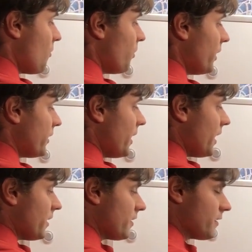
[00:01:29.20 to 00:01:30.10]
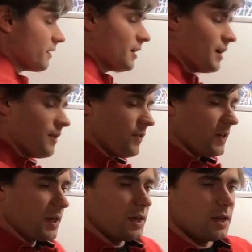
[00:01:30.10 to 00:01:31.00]
but that
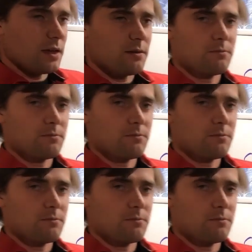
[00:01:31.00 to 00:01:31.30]
the